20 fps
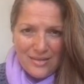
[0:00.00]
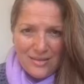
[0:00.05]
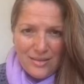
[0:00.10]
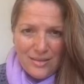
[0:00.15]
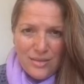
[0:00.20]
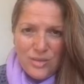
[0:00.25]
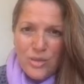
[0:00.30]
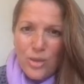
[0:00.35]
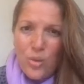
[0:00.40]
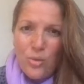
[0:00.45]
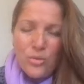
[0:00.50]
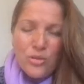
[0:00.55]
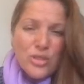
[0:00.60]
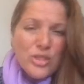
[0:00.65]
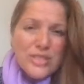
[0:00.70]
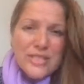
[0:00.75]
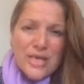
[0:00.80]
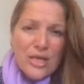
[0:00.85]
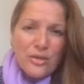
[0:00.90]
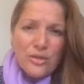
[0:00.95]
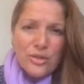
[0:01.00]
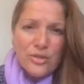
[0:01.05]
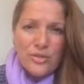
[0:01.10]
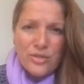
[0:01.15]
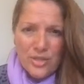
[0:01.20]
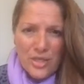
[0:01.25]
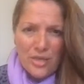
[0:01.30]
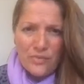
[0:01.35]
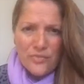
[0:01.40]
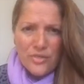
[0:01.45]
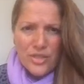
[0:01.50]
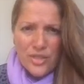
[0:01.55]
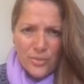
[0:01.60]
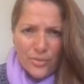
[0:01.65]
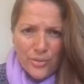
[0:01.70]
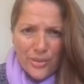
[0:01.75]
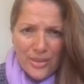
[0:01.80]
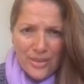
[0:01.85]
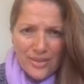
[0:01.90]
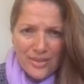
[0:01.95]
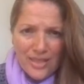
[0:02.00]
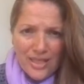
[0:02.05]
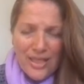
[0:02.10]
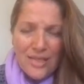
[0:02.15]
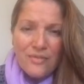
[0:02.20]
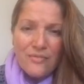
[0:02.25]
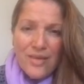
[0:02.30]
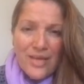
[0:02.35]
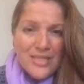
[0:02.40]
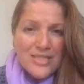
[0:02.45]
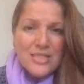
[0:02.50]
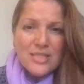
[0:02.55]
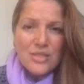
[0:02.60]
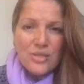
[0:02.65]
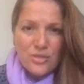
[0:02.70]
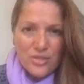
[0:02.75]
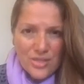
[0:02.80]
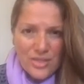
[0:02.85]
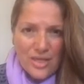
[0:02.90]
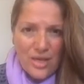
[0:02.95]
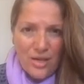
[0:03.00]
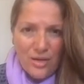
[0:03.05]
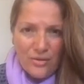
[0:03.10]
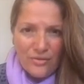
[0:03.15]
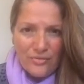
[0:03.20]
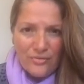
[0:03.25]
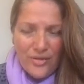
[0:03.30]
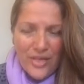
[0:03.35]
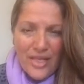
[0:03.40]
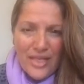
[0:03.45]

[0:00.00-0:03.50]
Don't sell yourself short. Invest in yourself.